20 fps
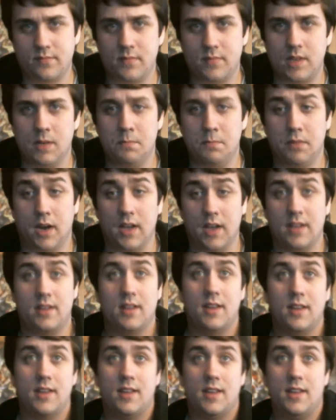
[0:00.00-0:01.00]
But
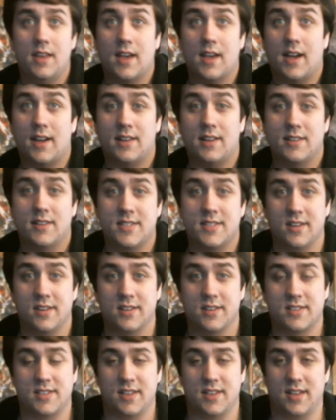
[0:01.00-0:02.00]
yeah,
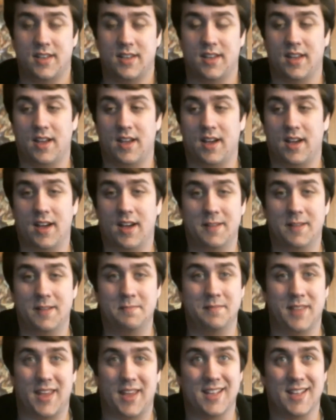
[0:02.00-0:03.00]
seriously,
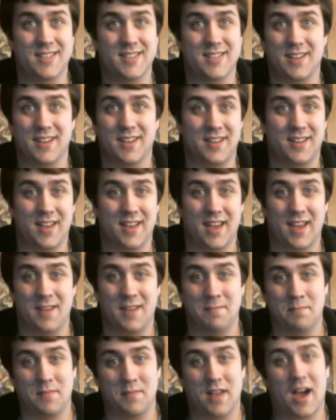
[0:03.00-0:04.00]
it's a good
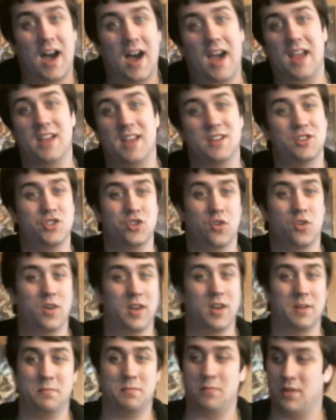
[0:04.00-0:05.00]
game. I
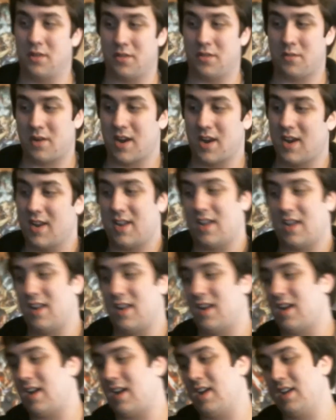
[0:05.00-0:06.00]
enjoyed Birthright, and
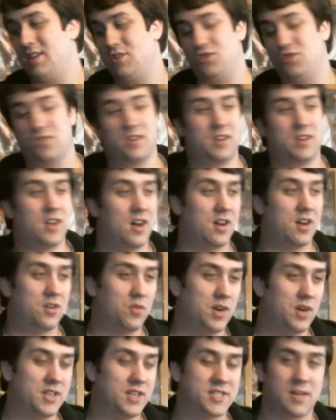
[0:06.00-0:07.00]
I enjoyed
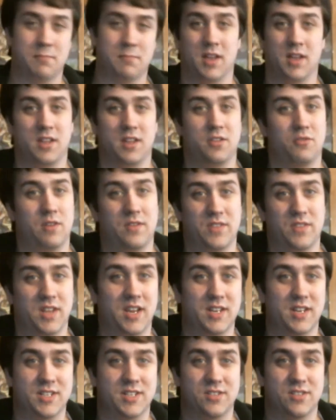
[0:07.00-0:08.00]
Conquest. I'm playing through
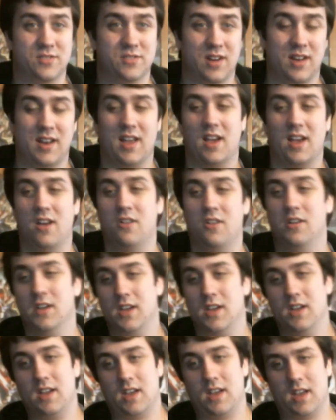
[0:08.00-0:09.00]
Revelations right now,
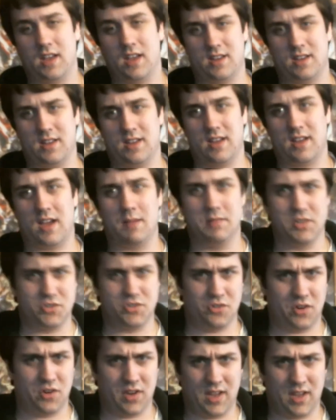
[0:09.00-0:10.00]
and I'm
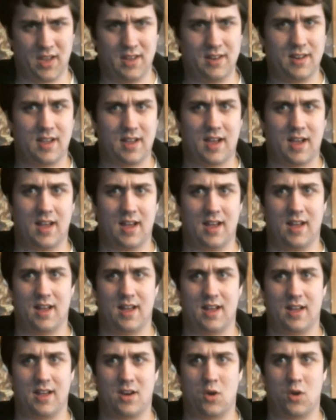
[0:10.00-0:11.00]
enjoying it
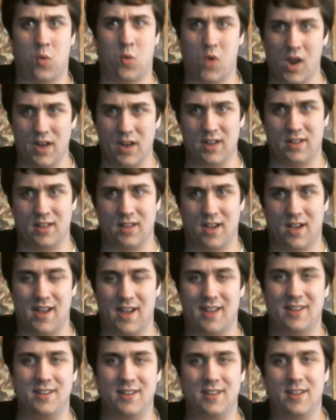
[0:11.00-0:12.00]
quite a
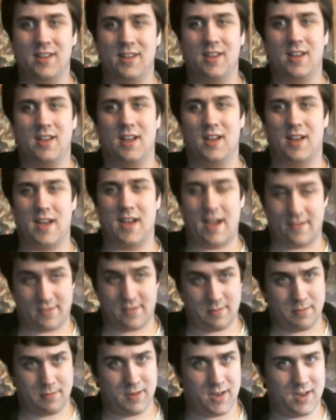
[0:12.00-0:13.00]
lot
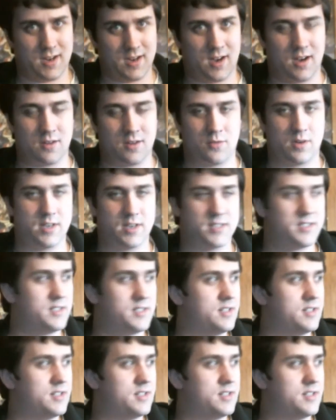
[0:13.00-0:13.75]
after playing Conquest.